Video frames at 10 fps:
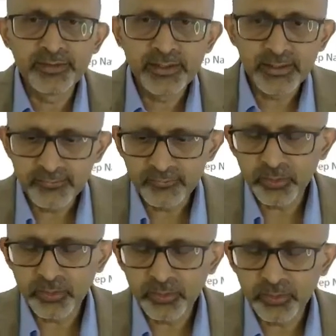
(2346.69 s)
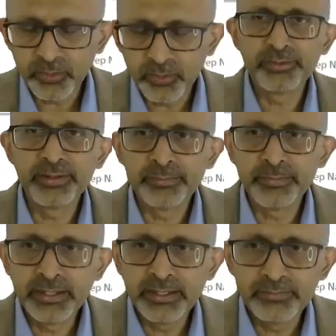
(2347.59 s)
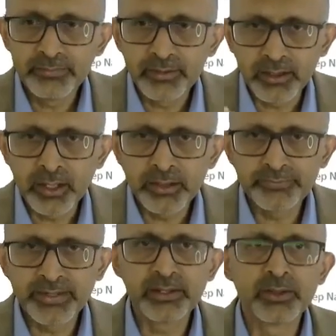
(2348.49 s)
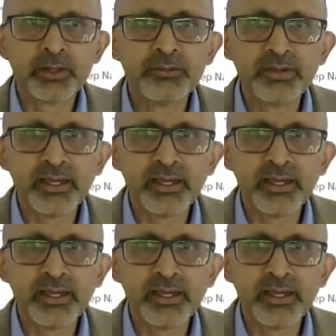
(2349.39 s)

It is possible today. A lot of technology has